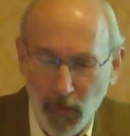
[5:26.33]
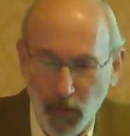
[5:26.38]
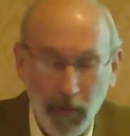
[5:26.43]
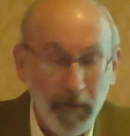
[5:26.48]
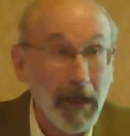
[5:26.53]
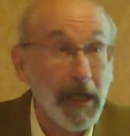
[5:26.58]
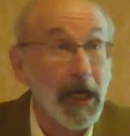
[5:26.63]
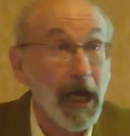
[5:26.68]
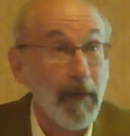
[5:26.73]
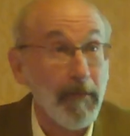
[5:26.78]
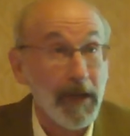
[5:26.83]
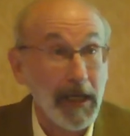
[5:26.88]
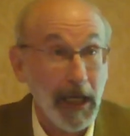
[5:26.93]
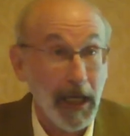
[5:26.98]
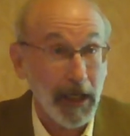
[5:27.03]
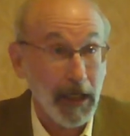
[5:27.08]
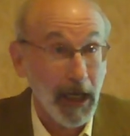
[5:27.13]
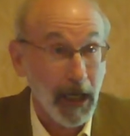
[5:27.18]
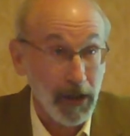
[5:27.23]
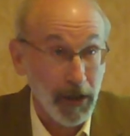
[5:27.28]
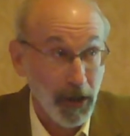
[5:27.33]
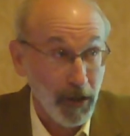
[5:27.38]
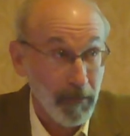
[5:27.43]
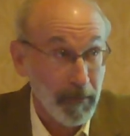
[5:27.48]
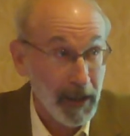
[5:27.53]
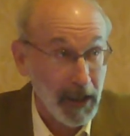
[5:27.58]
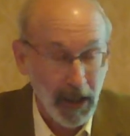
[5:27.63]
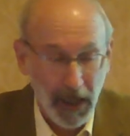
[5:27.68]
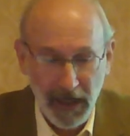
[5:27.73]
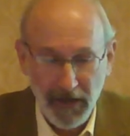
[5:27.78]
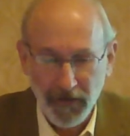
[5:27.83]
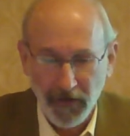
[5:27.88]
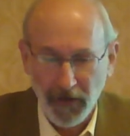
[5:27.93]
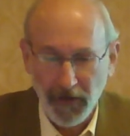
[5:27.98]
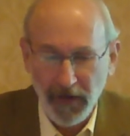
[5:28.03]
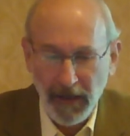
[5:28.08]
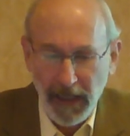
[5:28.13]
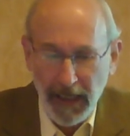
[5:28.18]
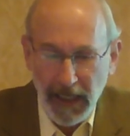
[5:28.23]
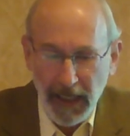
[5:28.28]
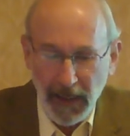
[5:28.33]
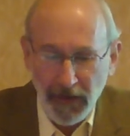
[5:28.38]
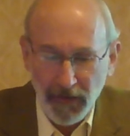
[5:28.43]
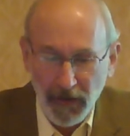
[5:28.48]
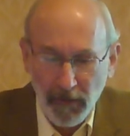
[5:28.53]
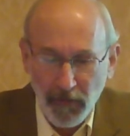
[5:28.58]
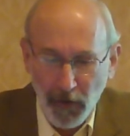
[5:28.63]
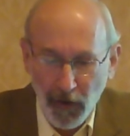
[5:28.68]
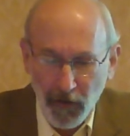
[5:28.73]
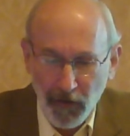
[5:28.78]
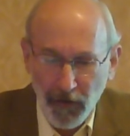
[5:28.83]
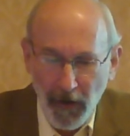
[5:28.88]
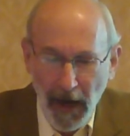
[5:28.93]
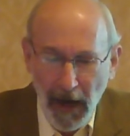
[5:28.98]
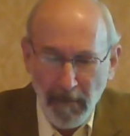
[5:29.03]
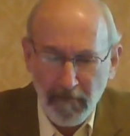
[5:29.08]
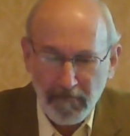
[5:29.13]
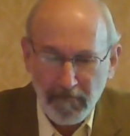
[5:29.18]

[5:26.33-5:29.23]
will be coming in a little bit later in the program.